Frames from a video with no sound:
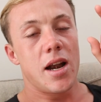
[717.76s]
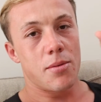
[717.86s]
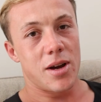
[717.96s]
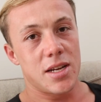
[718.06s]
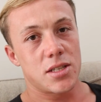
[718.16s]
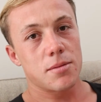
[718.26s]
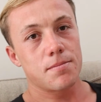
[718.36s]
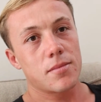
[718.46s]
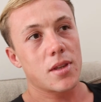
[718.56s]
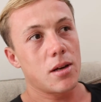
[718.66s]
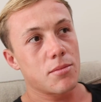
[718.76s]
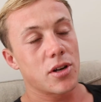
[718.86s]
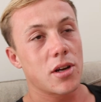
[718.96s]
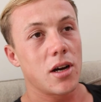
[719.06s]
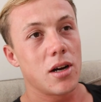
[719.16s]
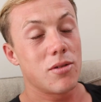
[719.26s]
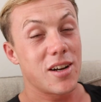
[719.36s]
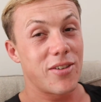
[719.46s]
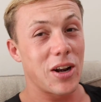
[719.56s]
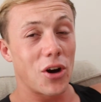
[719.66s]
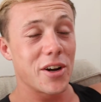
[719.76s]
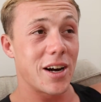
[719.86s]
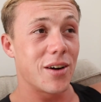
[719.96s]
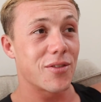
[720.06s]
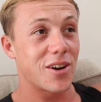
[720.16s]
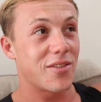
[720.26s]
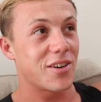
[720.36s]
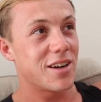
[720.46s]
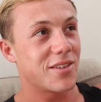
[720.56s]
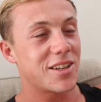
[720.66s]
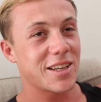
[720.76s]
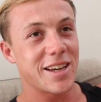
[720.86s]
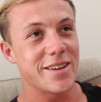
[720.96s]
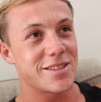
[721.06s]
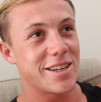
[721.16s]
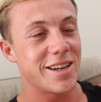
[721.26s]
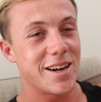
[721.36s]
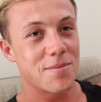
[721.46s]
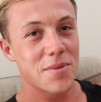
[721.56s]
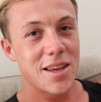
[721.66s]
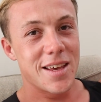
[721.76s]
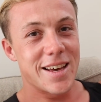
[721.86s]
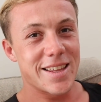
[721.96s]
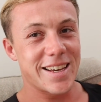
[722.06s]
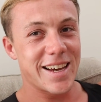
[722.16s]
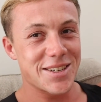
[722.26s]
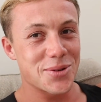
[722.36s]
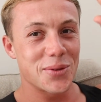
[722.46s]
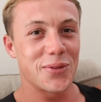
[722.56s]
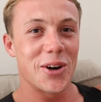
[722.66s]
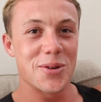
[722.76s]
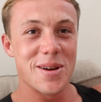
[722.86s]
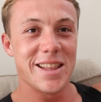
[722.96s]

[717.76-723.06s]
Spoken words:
Anyways, I'm going to go and have a lie down for half an hour after that KFC now, and then catch you at the final